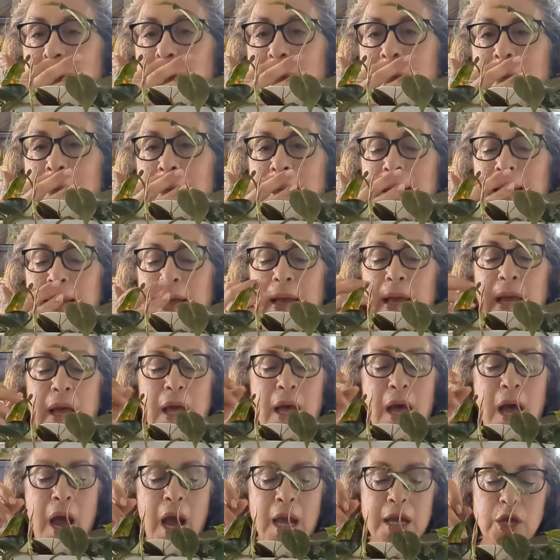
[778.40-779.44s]

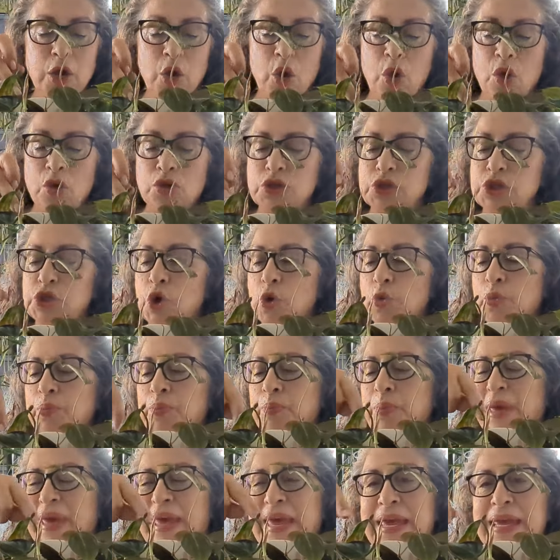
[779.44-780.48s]
I also
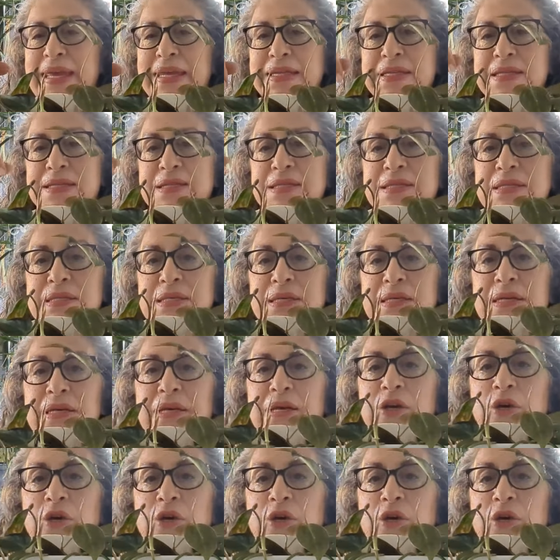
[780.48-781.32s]
pinned